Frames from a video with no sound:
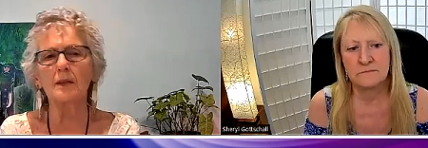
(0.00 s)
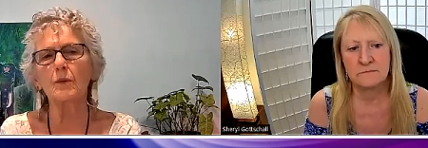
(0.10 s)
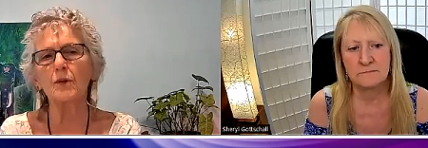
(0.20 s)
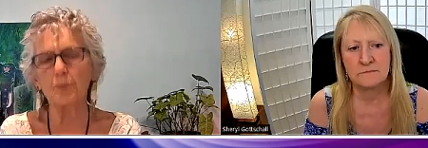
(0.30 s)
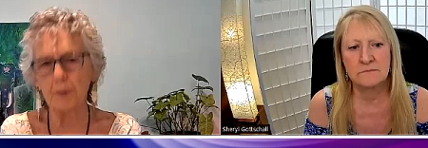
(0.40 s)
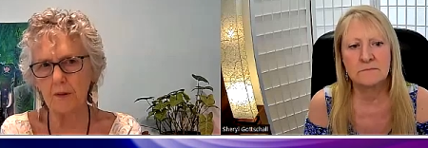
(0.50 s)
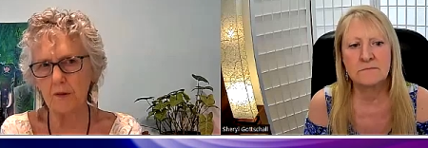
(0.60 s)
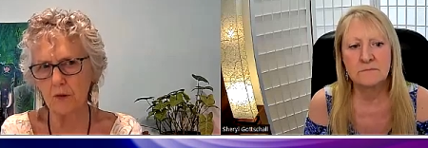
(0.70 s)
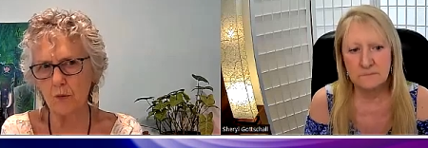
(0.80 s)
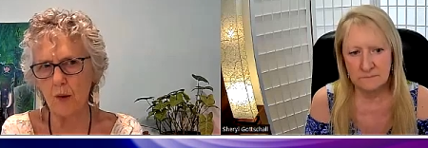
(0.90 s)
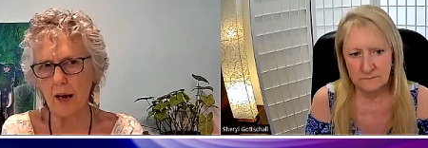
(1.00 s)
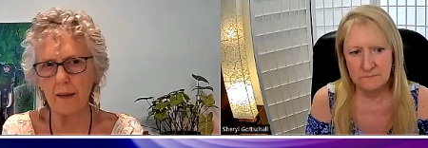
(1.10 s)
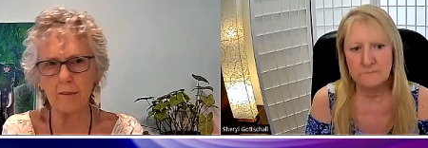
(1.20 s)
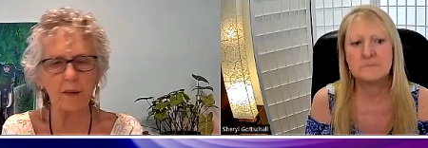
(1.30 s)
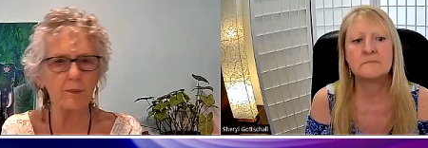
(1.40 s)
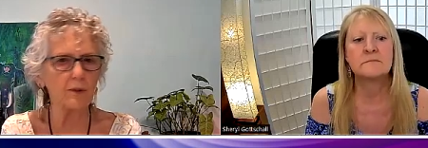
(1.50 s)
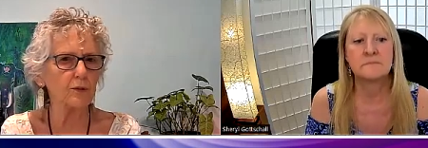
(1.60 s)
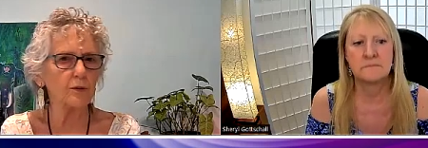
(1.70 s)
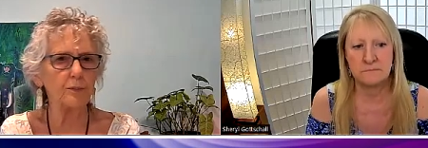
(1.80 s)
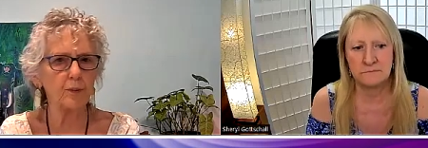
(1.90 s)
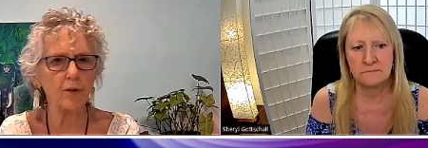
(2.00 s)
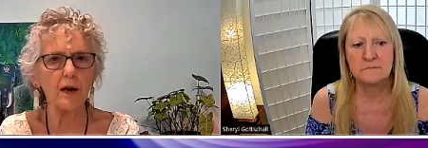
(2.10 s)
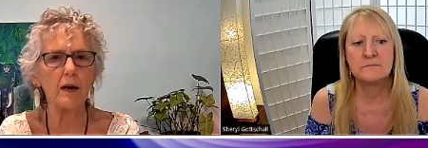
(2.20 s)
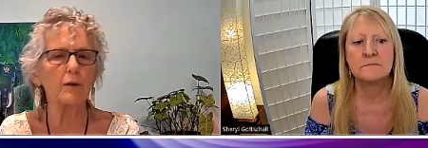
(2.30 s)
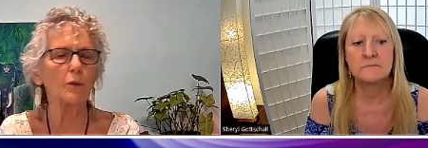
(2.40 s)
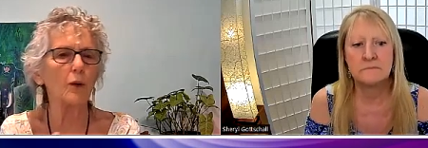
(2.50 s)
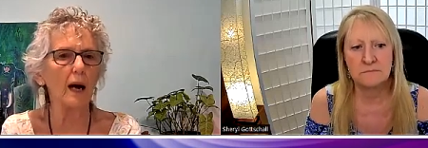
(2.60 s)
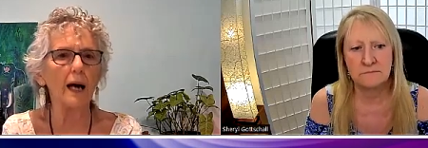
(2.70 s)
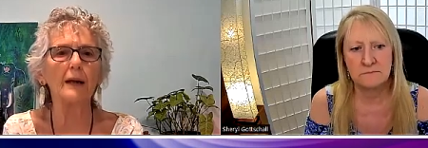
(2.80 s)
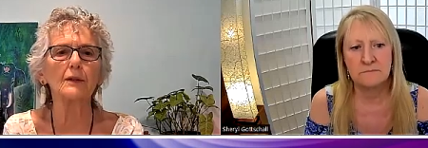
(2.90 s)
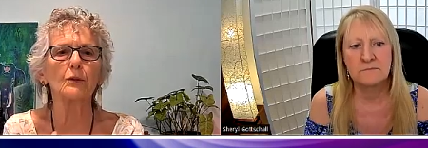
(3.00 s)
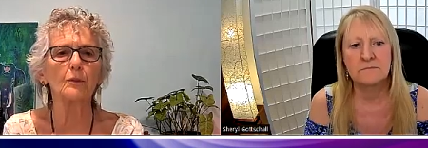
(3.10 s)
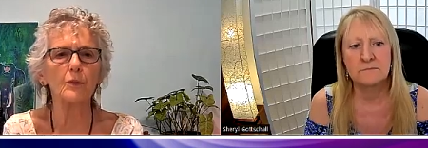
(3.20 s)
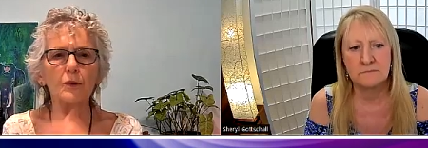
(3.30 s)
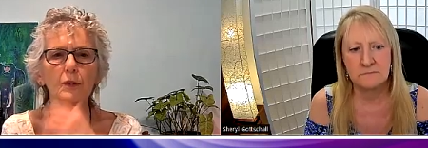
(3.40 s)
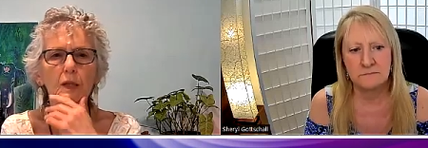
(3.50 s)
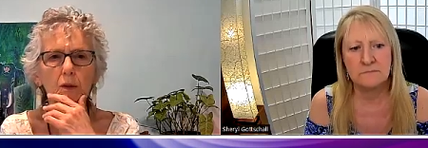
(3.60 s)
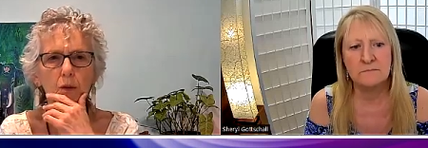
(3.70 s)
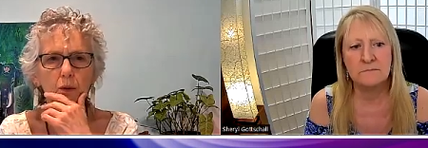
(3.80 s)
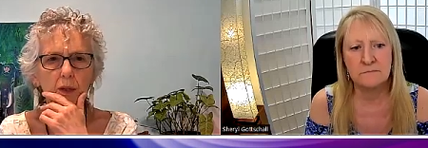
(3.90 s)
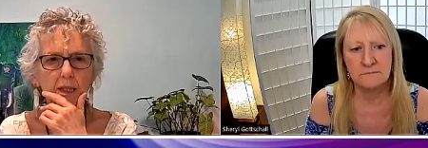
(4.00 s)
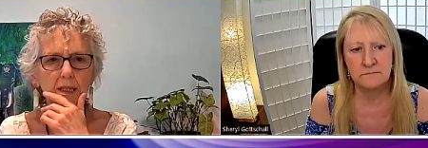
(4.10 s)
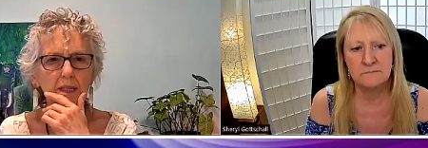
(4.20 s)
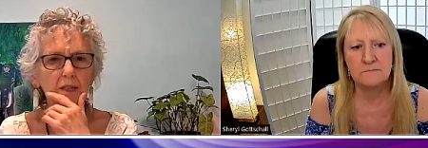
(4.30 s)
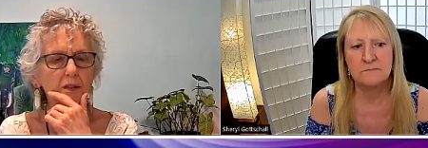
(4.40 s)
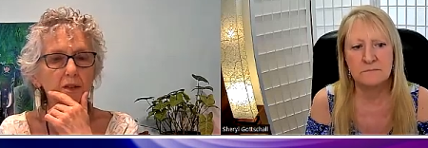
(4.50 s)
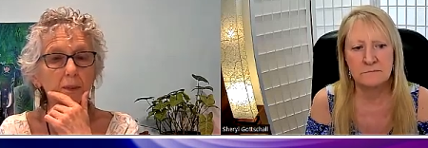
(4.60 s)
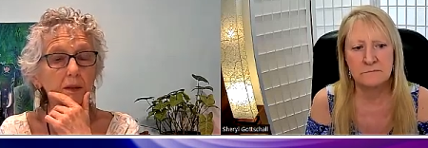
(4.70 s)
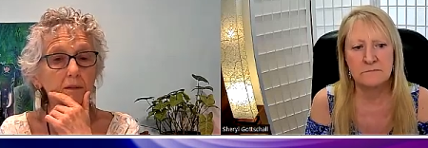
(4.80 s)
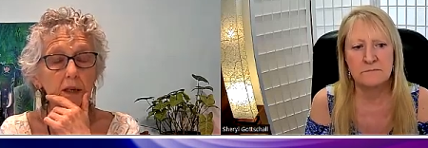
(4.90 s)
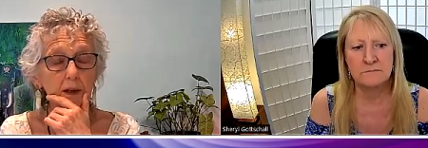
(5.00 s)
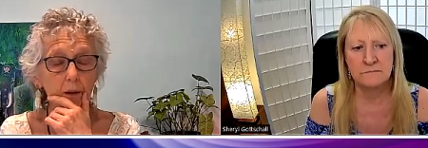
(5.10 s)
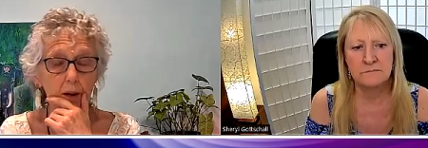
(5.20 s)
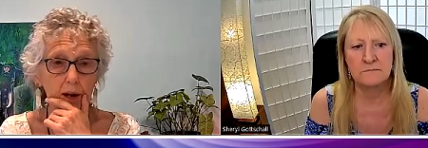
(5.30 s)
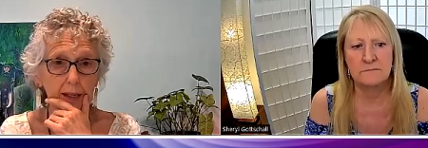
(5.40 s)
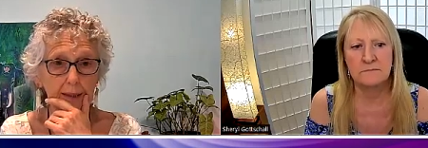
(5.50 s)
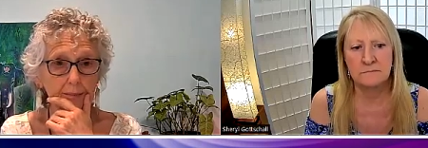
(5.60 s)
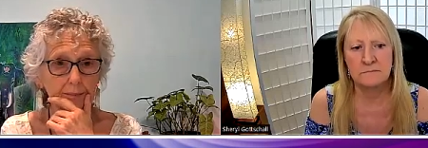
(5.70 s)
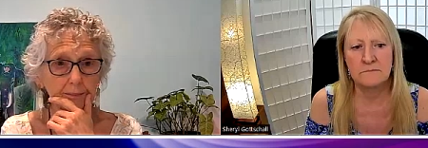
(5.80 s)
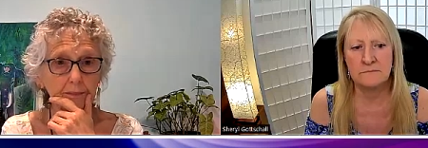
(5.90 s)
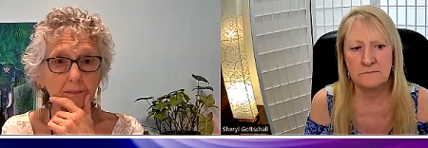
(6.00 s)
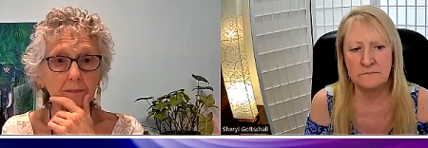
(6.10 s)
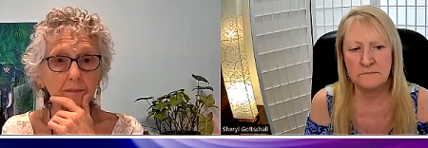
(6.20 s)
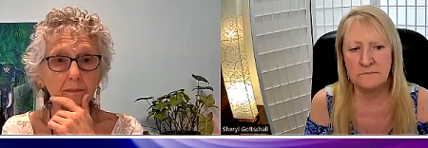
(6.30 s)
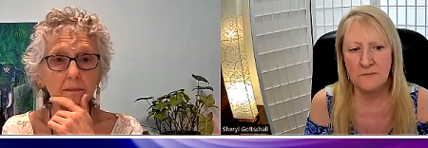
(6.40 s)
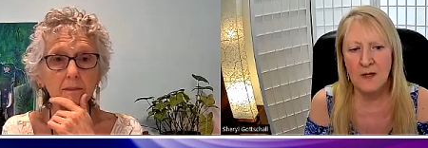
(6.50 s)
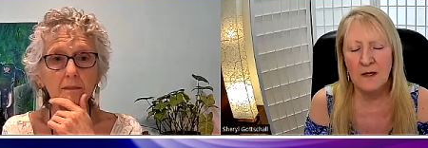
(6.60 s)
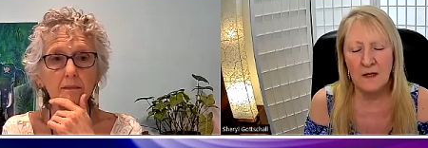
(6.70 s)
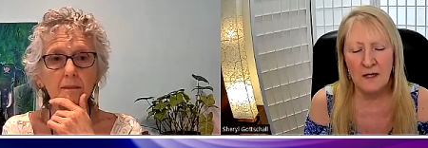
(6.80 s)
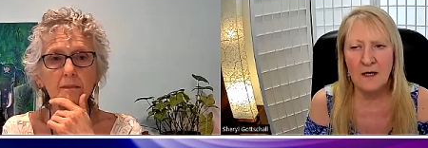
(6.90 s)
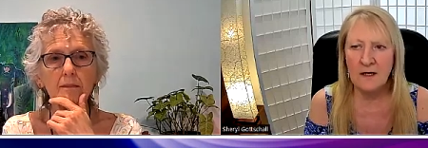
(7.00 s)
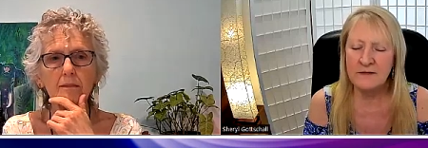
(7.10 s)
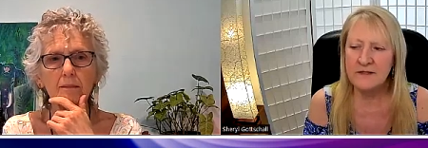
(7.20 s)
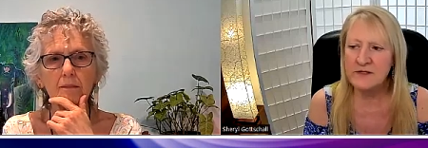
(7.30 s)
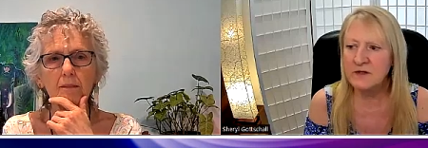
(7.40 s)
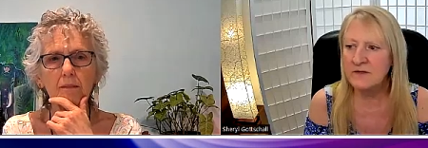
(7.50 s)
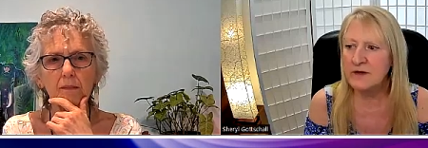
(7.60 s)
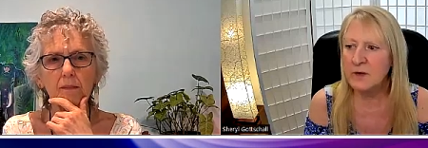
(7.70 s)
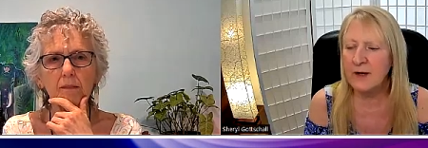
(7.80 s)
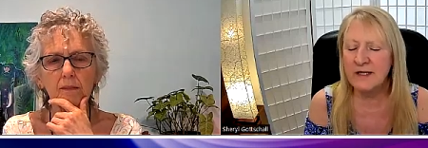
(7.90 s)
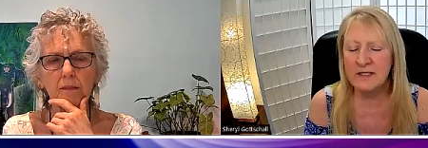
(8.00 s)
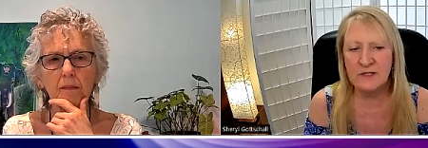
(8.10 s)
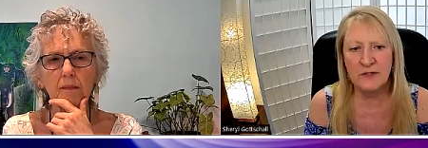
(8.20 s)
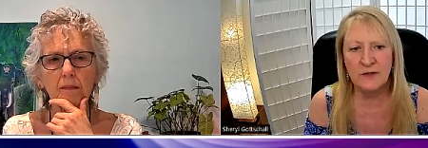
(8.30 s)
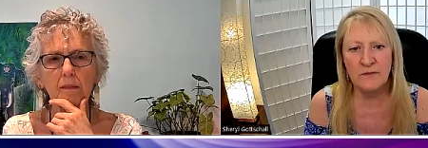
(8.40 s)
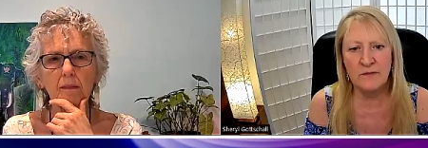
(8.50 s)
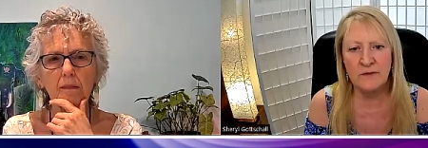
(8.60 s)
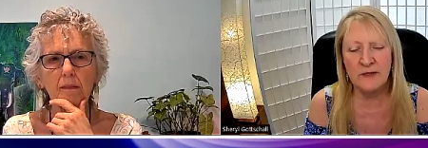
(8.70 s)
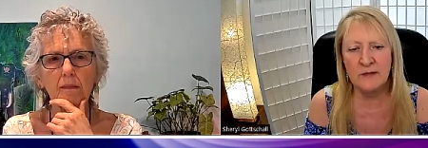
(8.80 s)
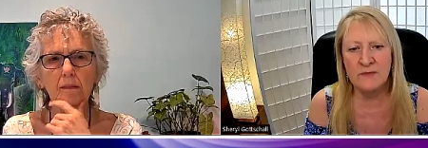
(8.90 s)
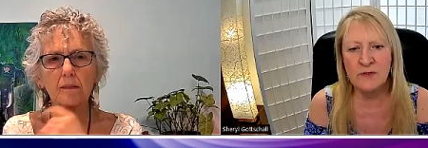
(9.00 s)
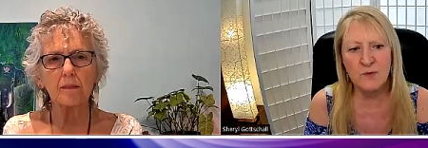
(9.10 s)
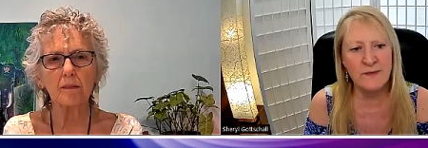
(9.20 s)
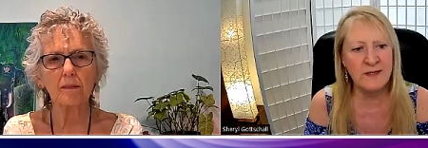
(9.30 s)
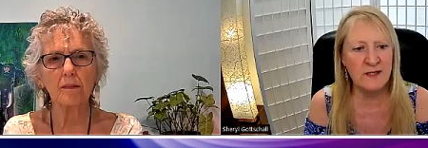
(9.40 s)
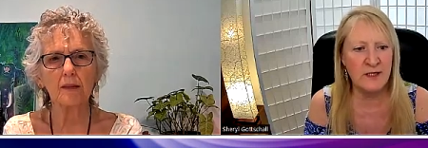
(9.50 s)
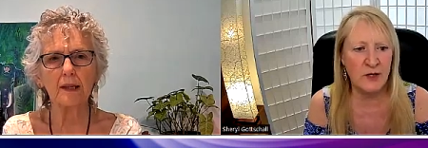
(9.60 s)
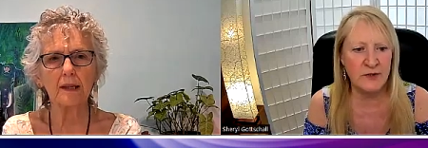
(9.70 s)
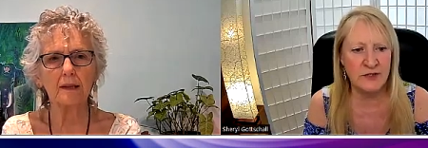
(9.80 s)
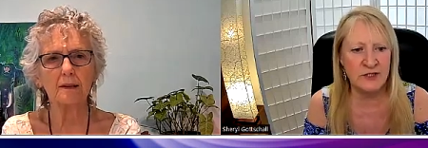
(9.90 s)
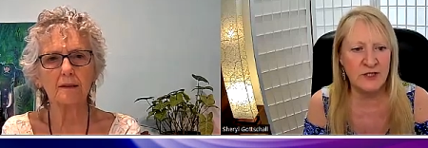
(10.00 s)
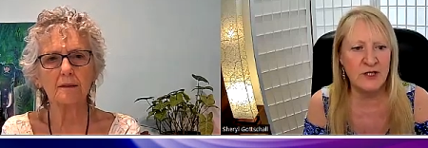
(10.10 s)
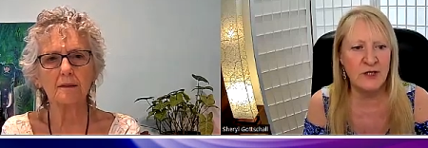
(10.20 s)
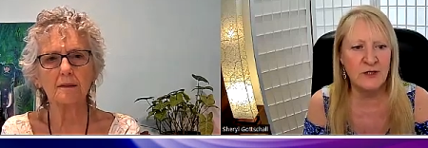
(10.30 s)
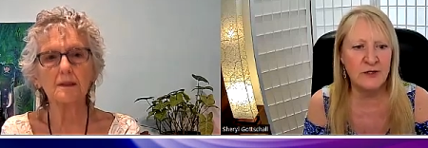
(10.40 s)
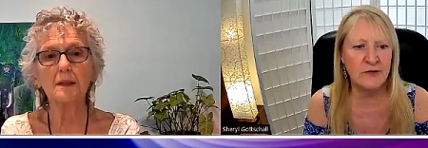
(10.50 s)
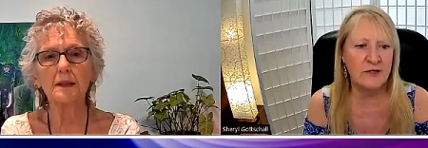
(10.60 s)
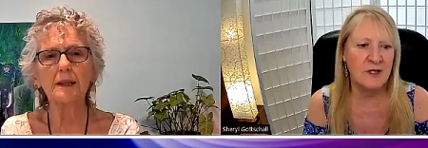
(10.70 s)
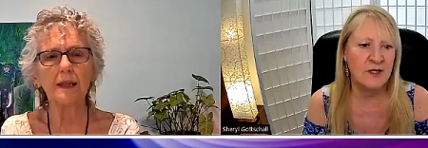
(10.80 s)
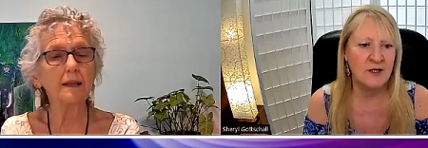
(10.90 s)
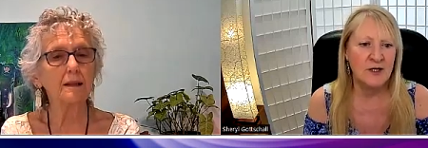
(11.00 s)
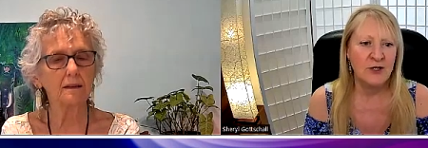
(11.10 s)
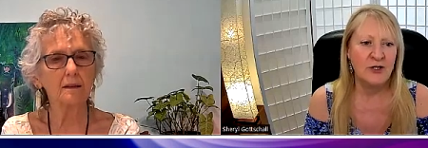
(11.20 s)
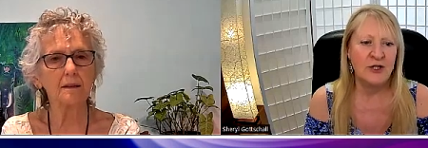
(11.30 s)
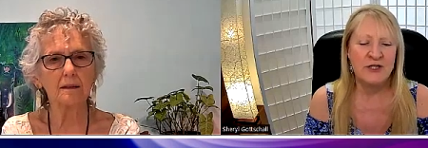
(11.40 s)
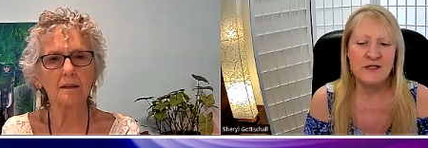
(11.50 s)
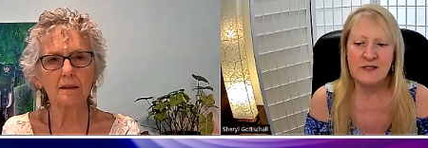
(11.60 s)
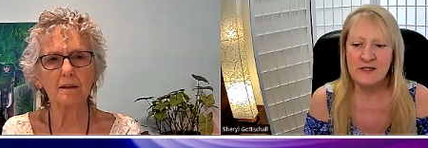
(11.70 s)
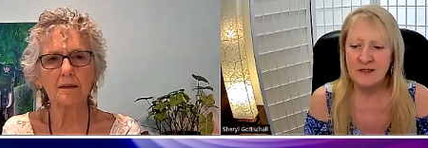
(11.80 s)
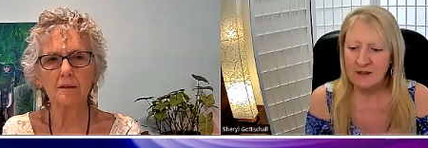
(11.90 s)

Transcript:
Speaker 1: more spiritual way. It might be through prayer or art or music or just being really quiet.
Speaker 2: Mm. Yeah, I, I, sort of equate it to um, swimming in the ocean. You know, you're you just